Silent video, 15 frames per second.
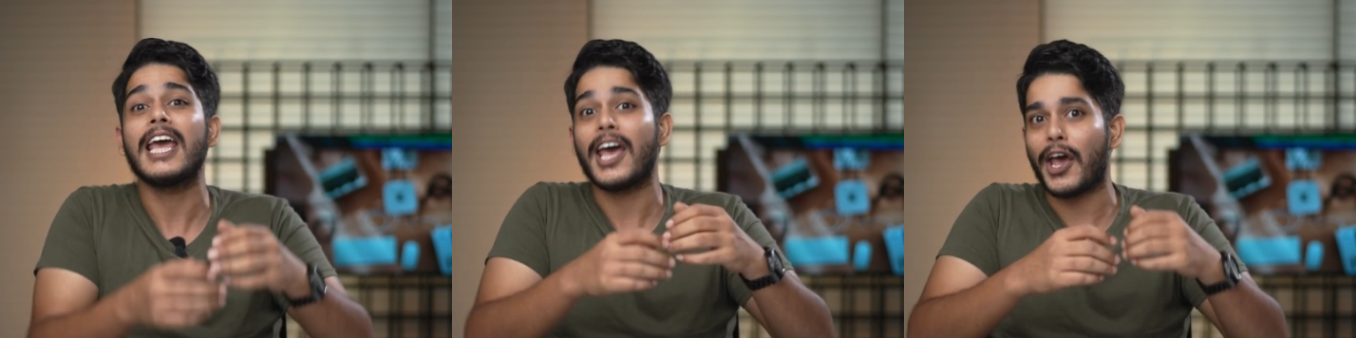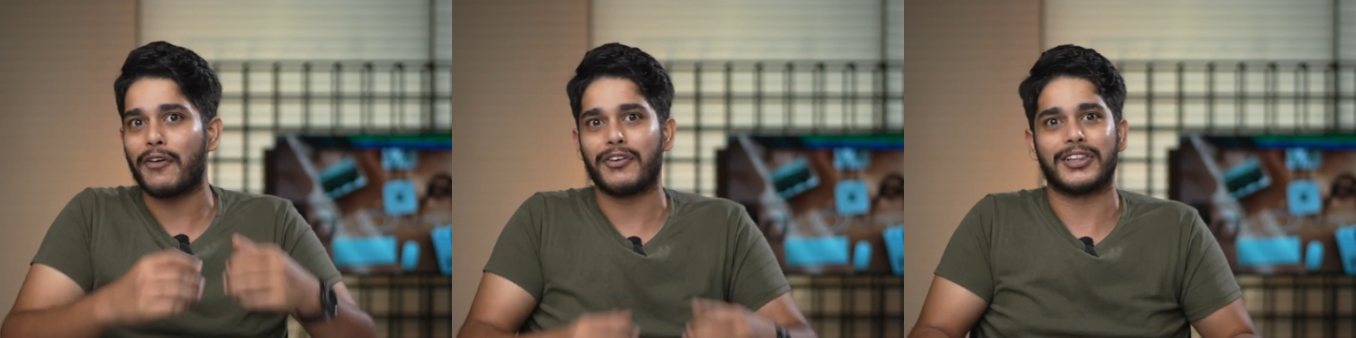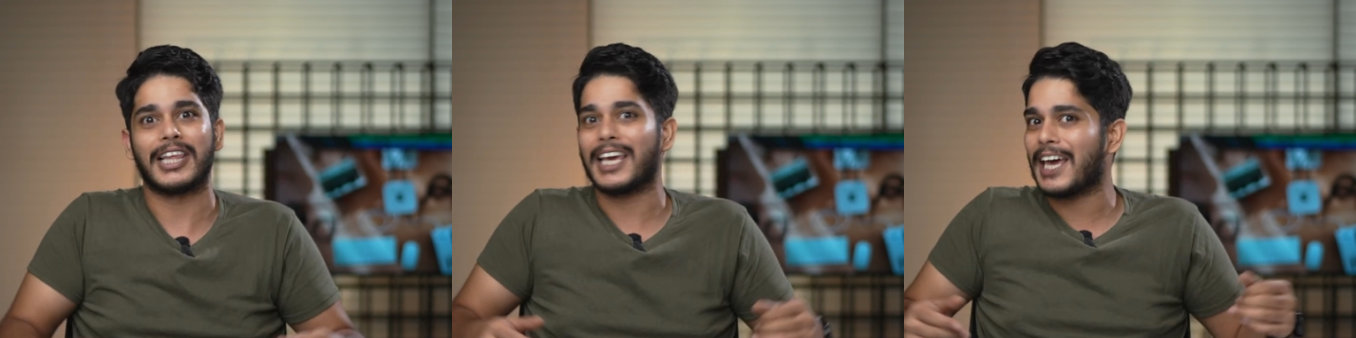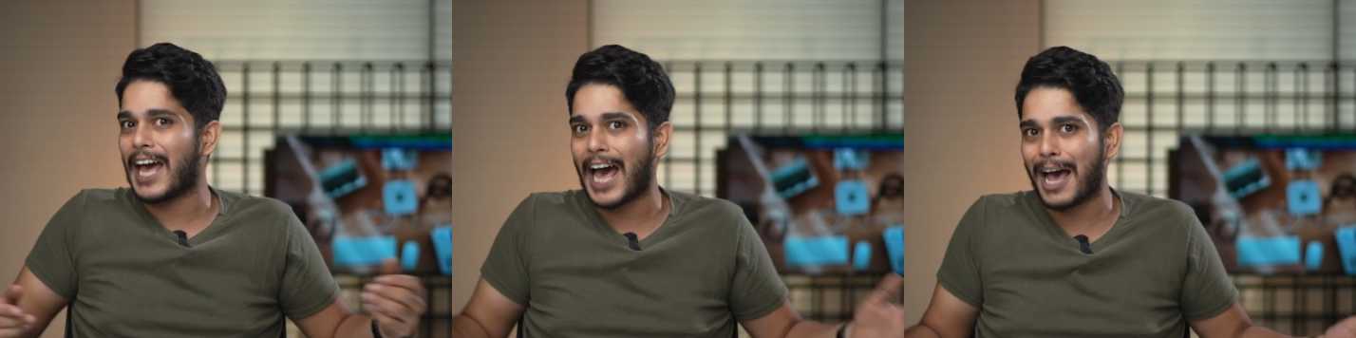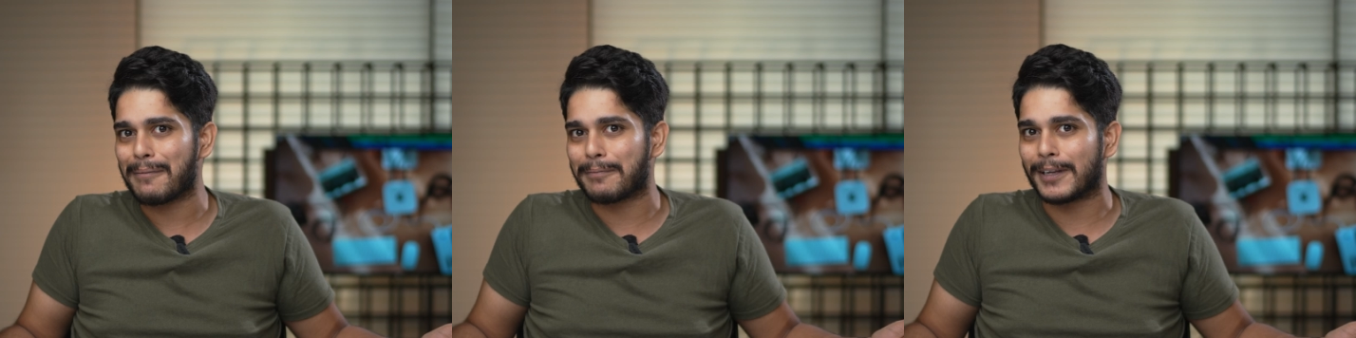everything
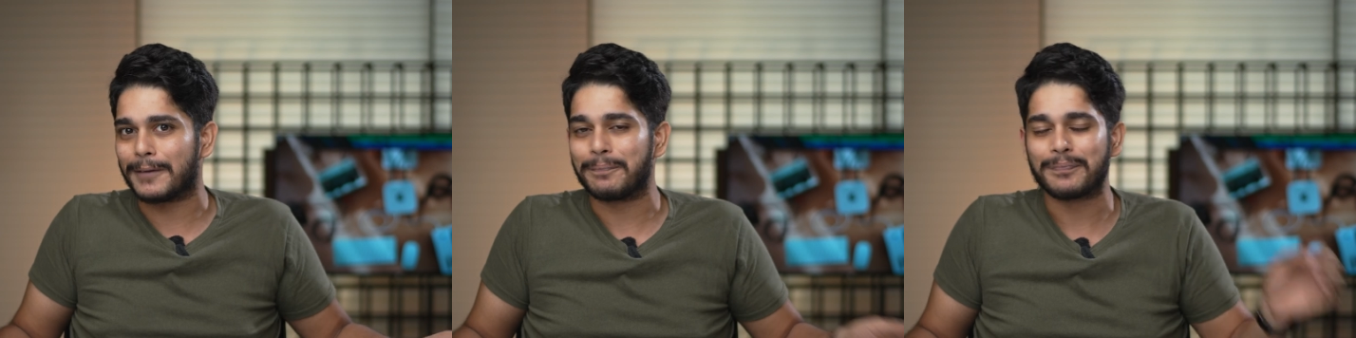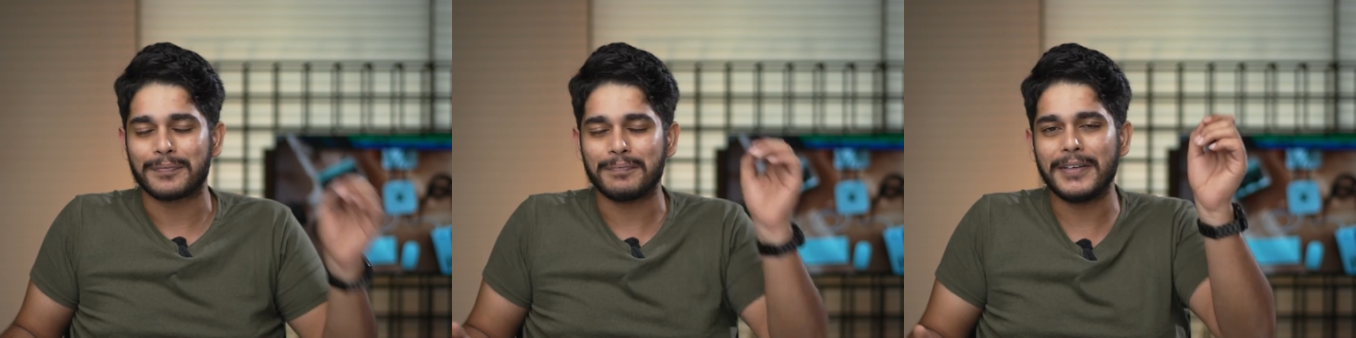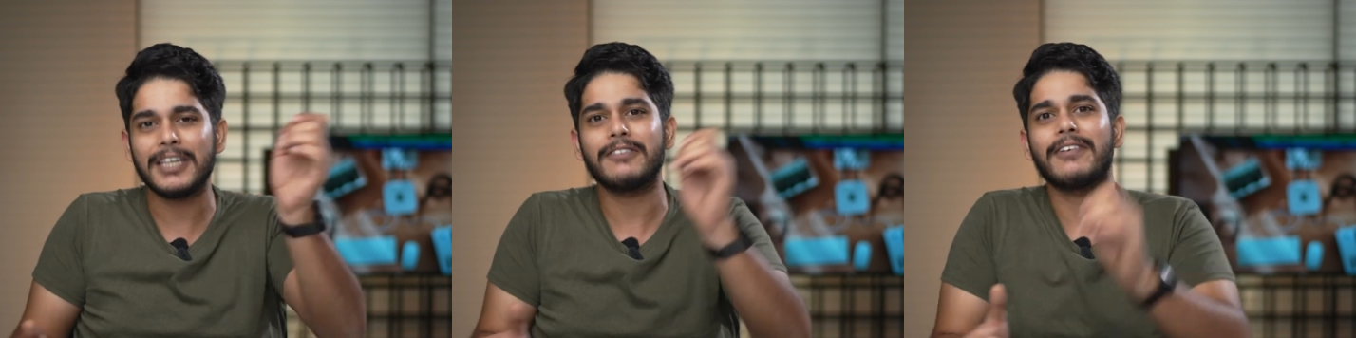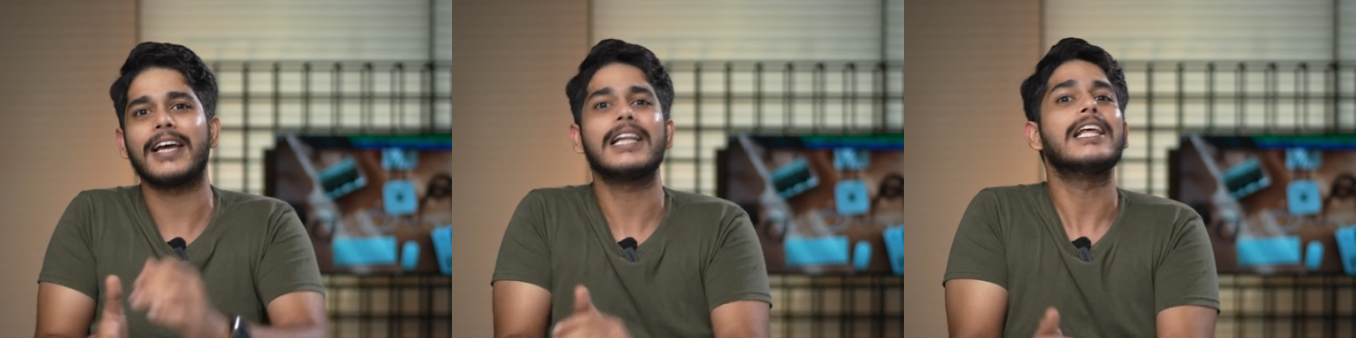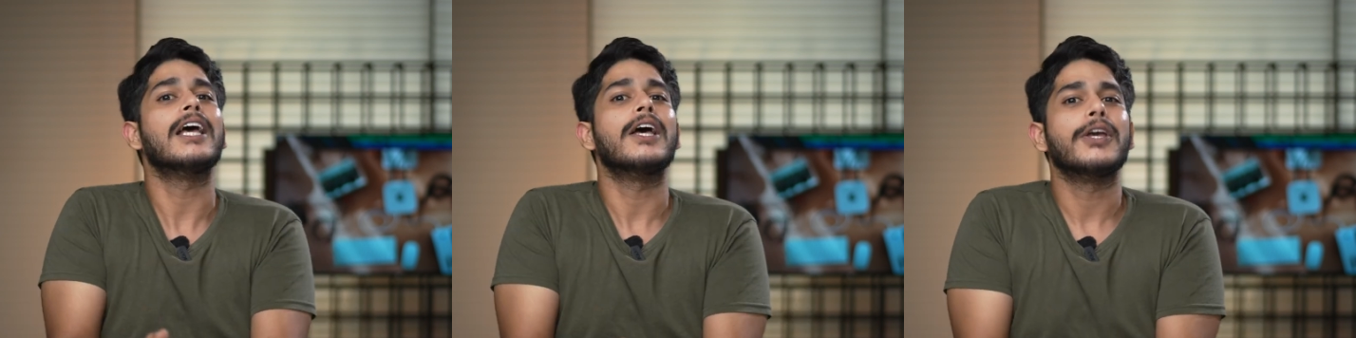Apple.
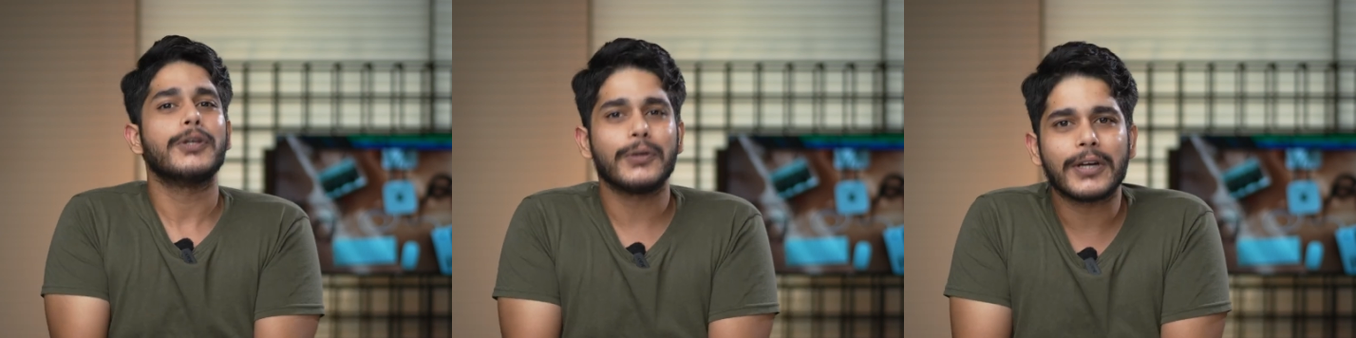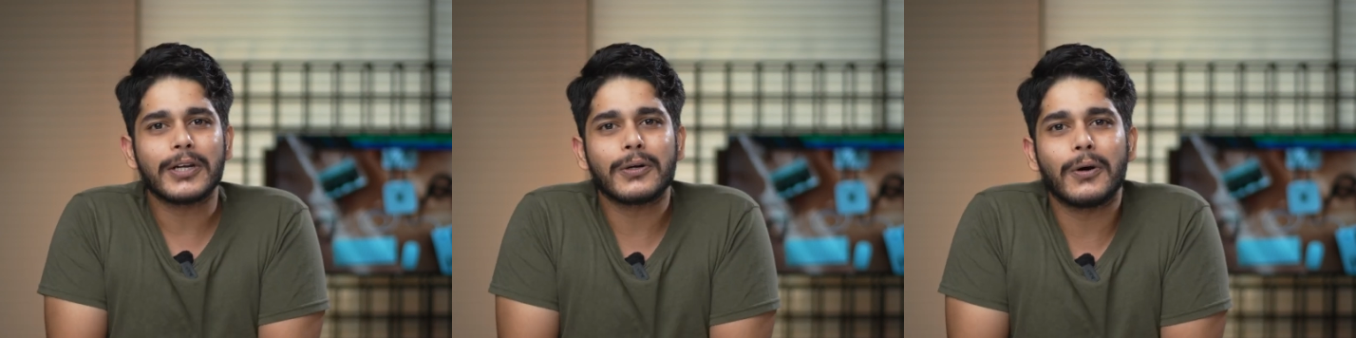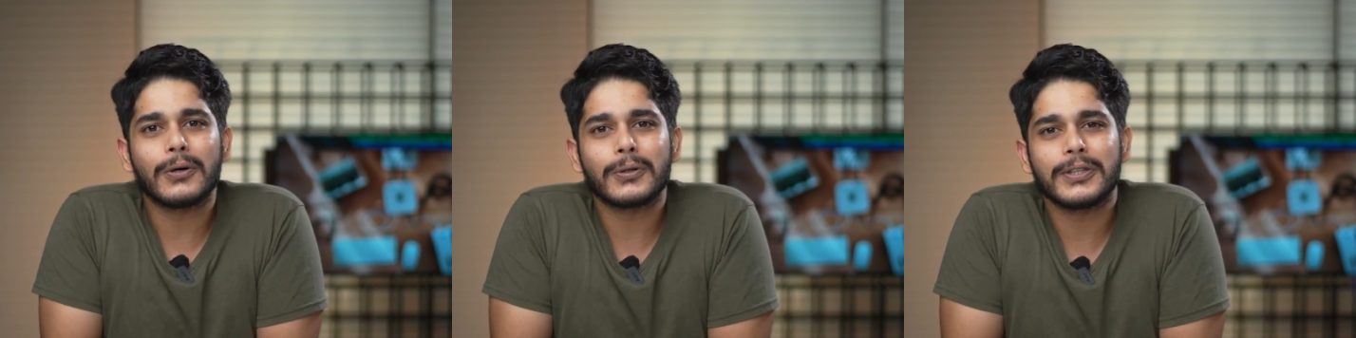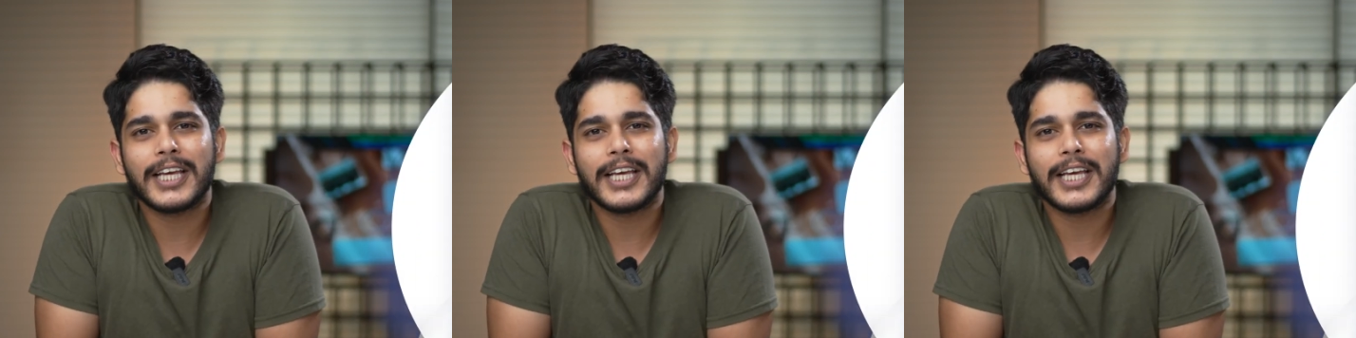Meanwhile, you can go to